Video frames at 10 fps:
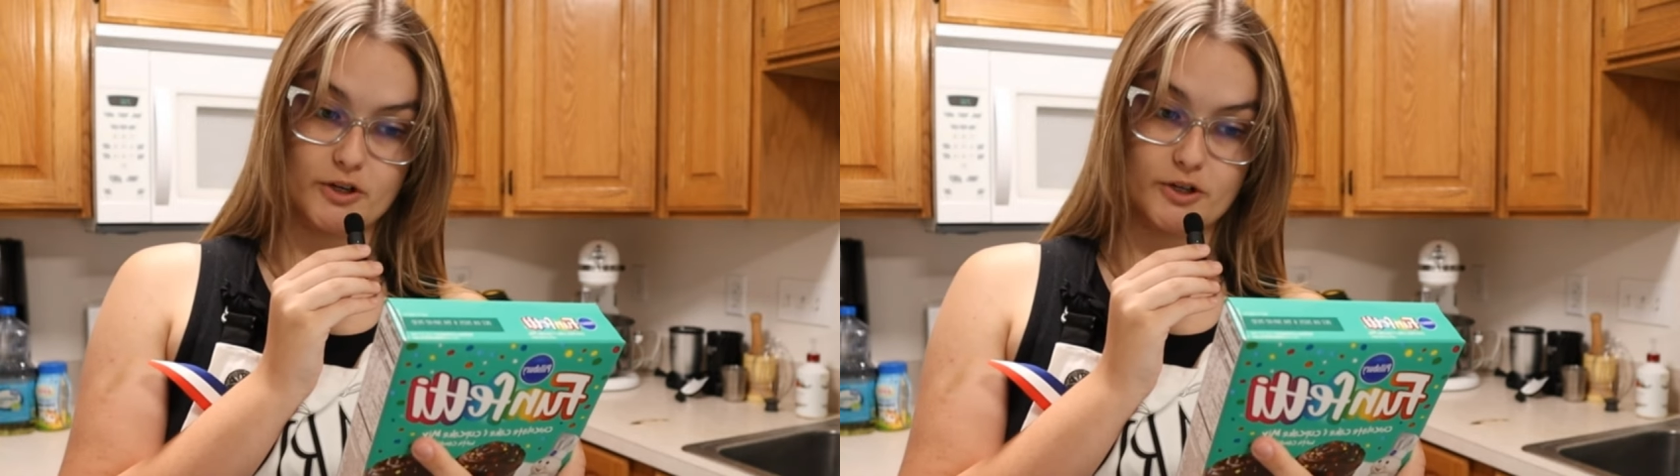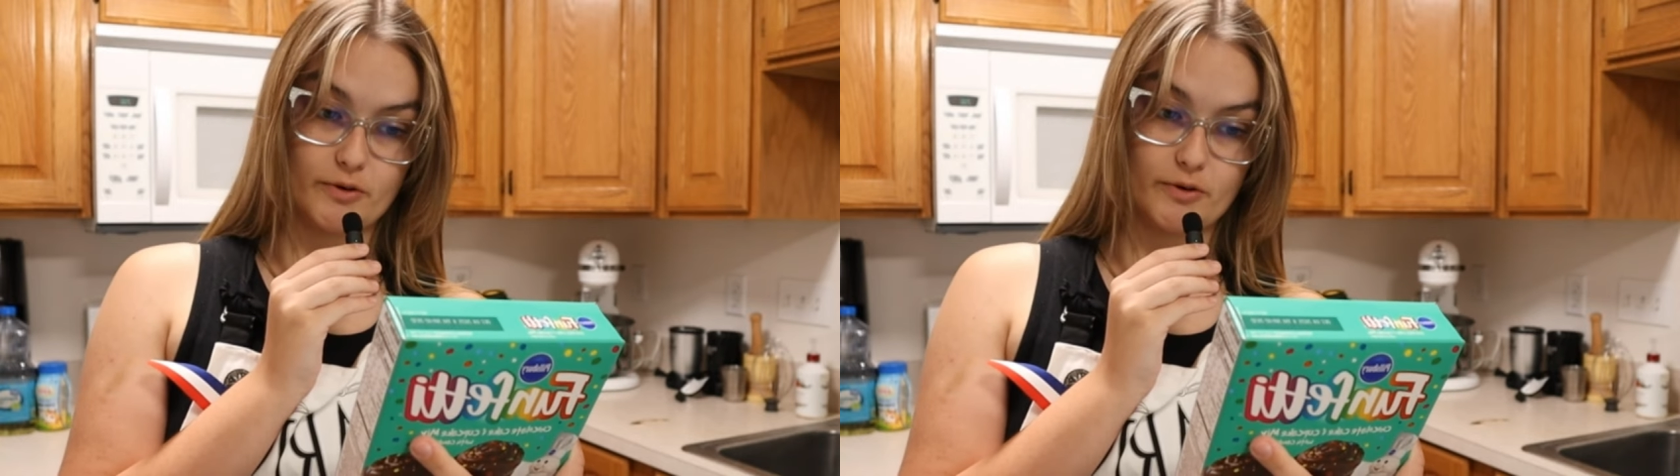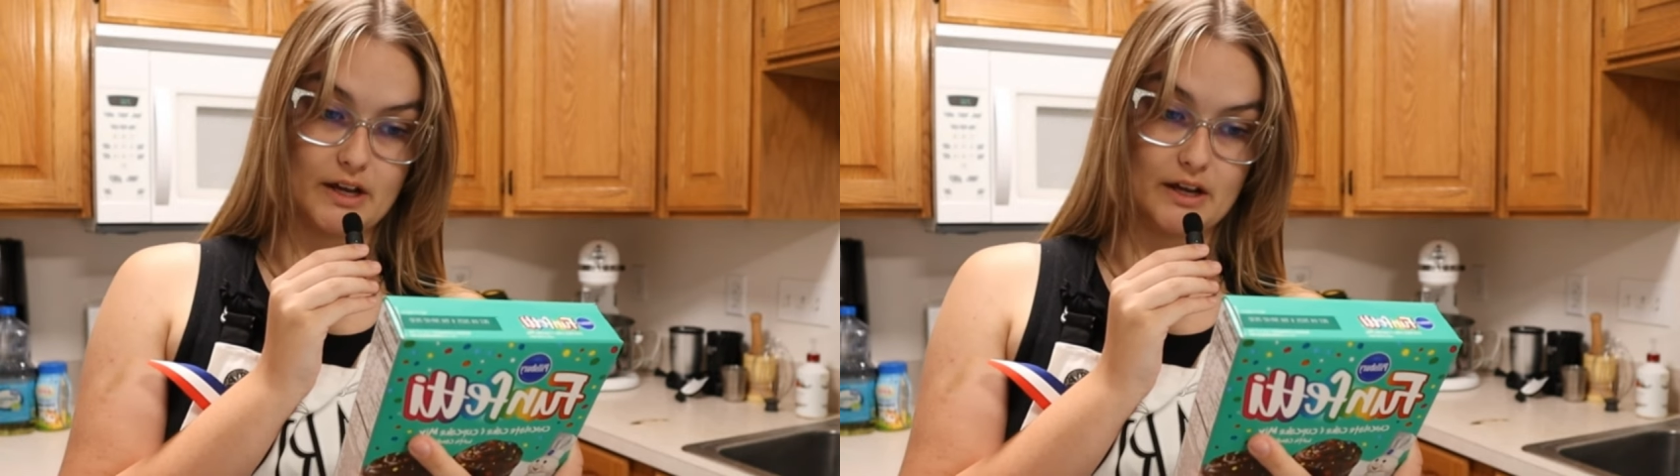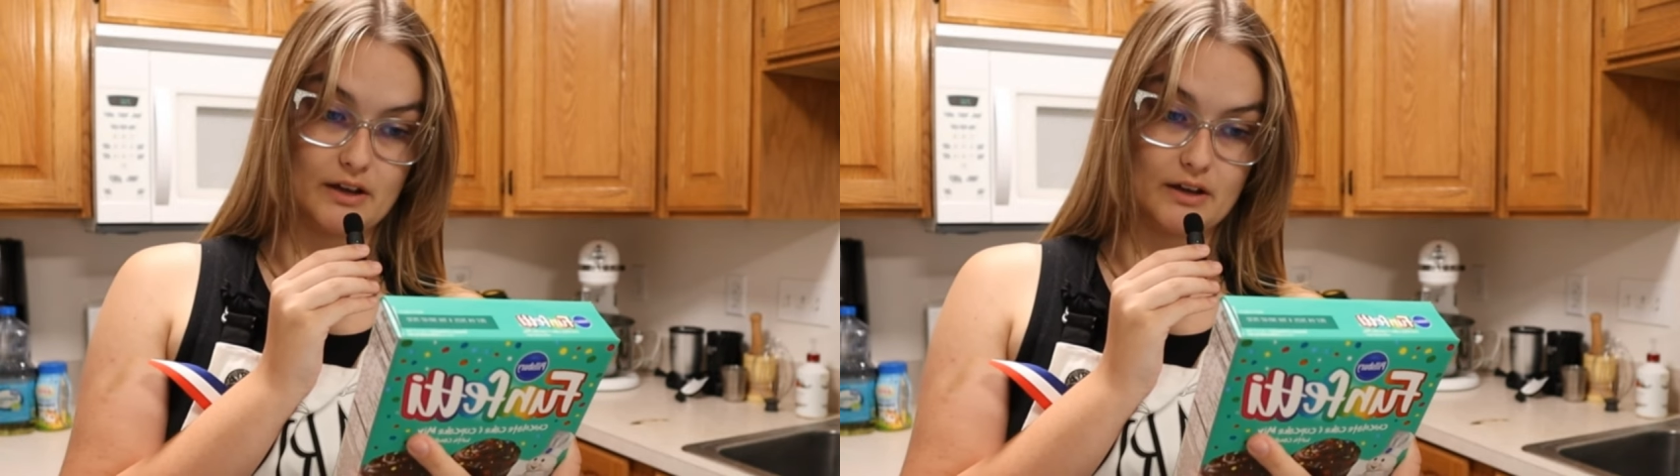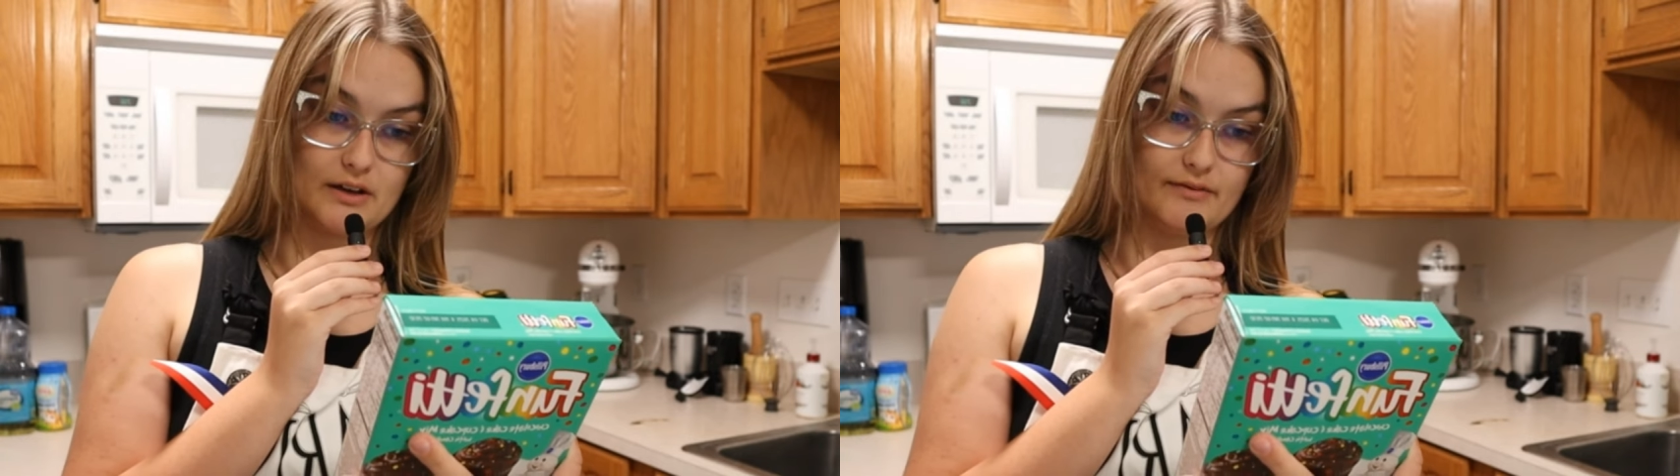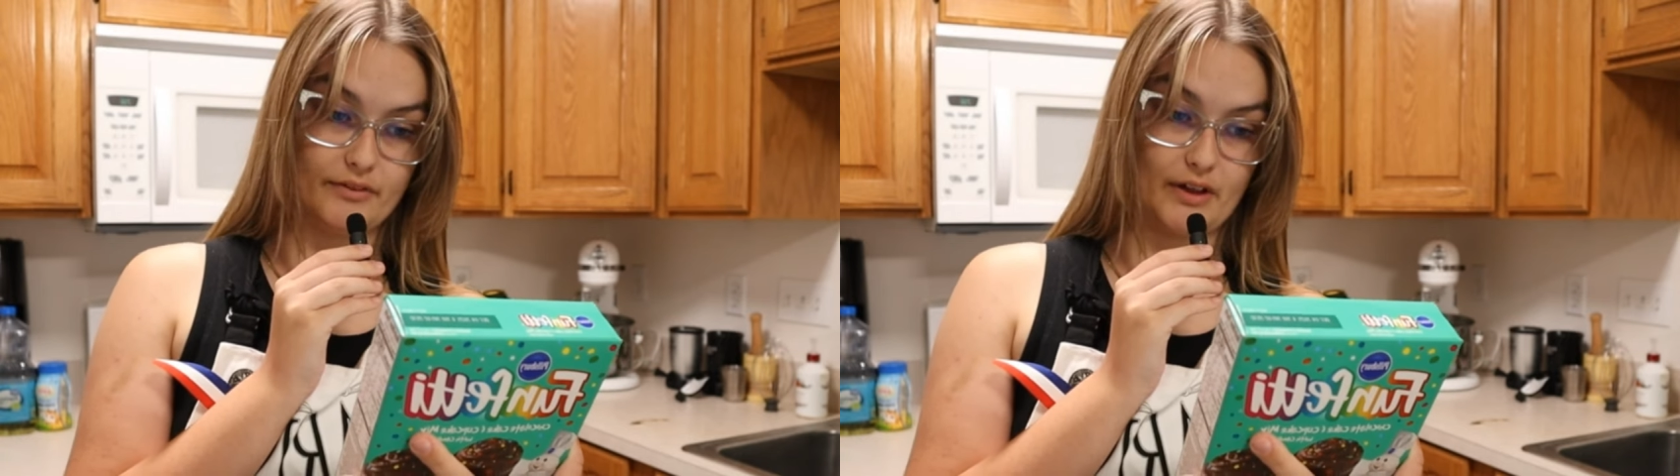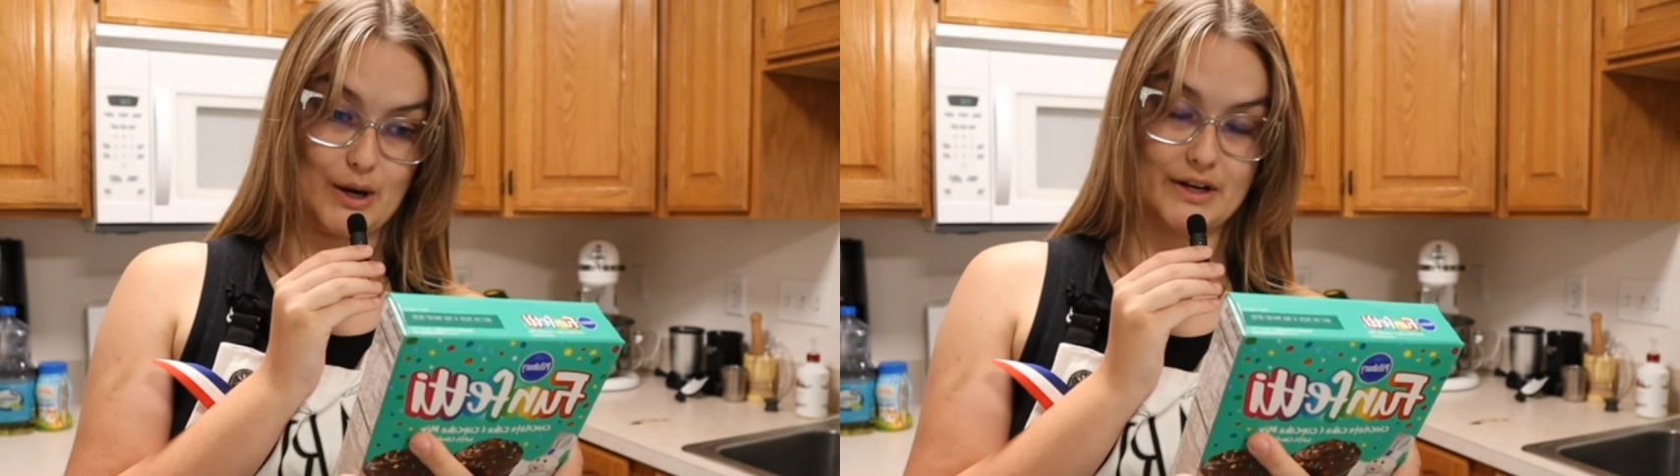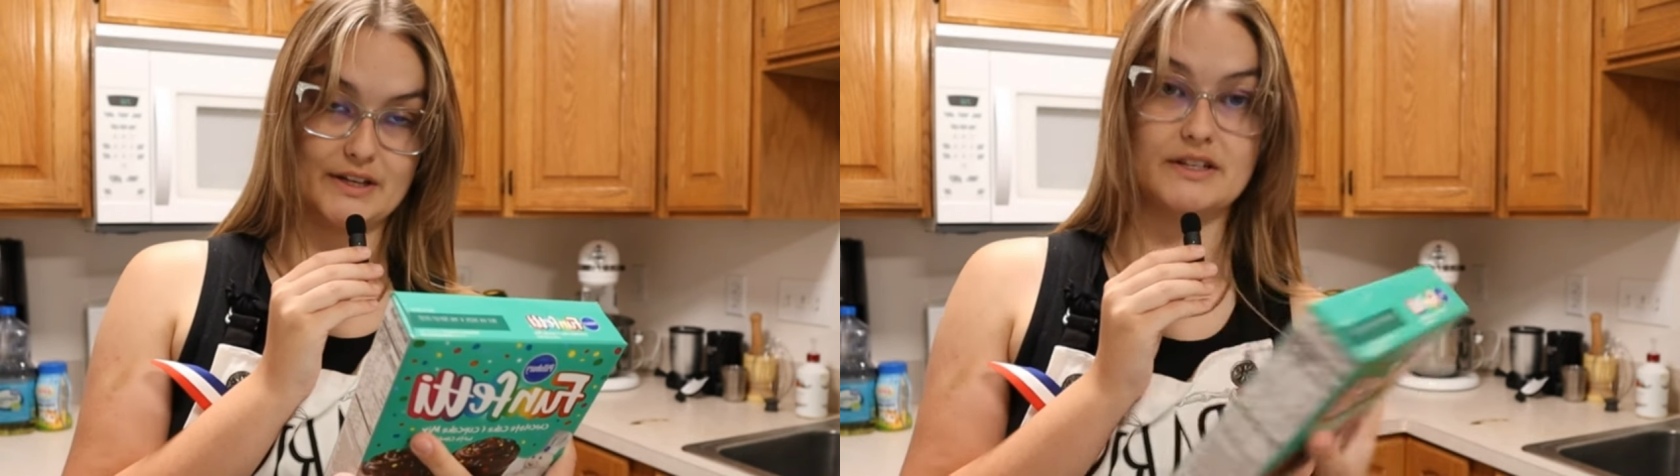shortening and flour
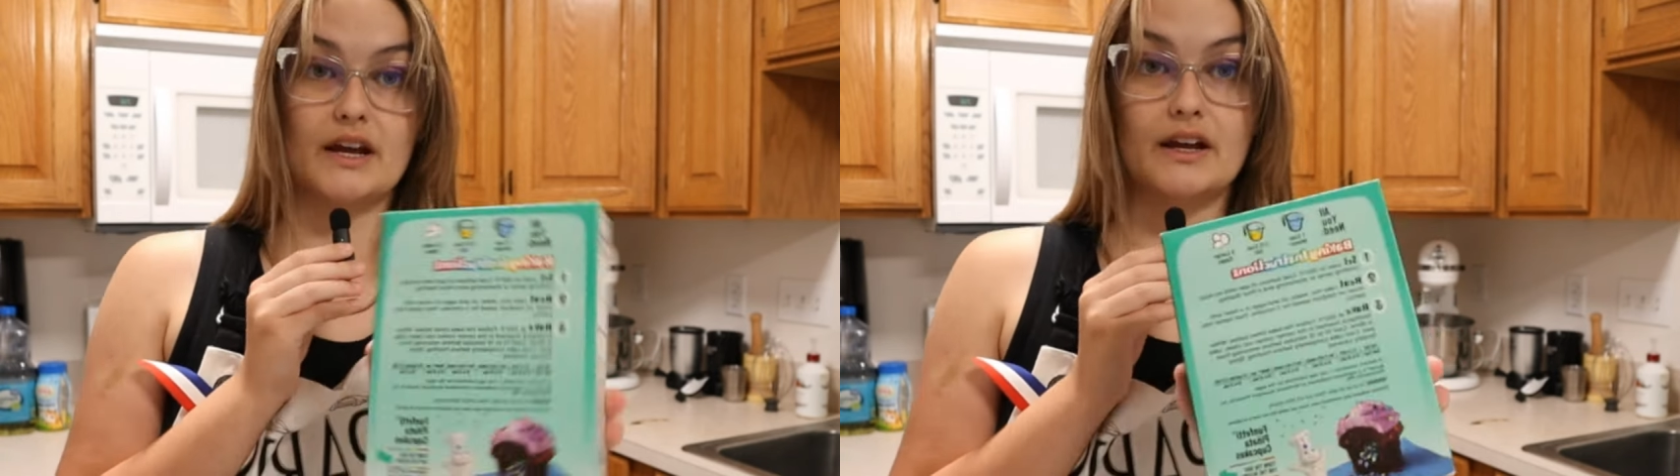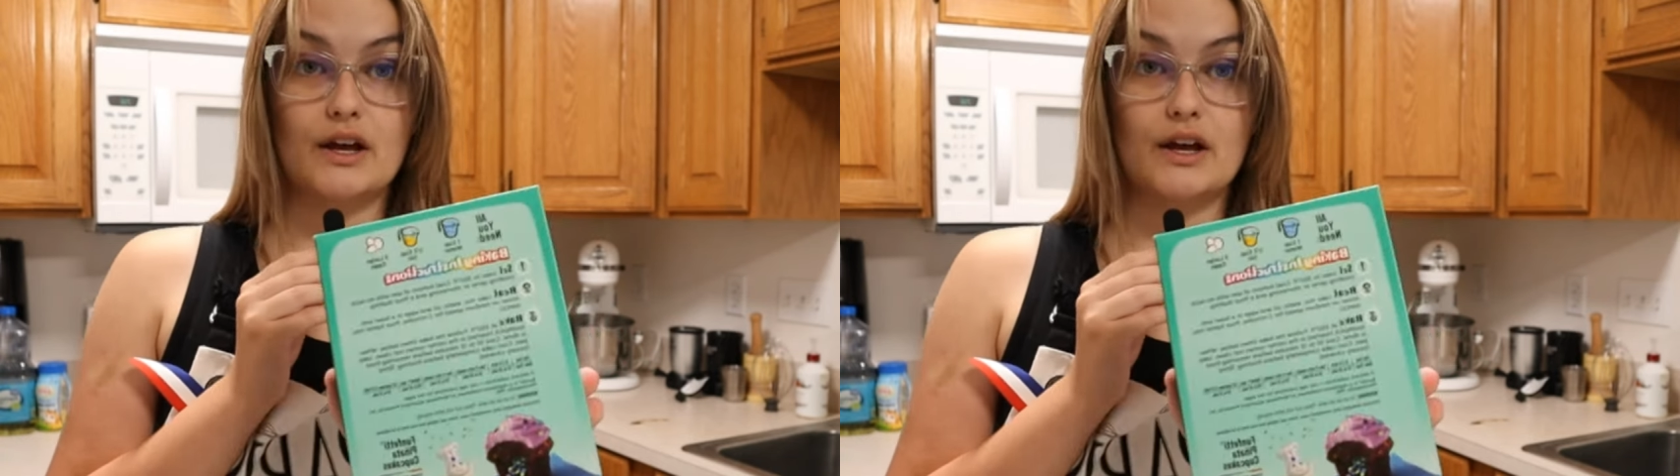dusting.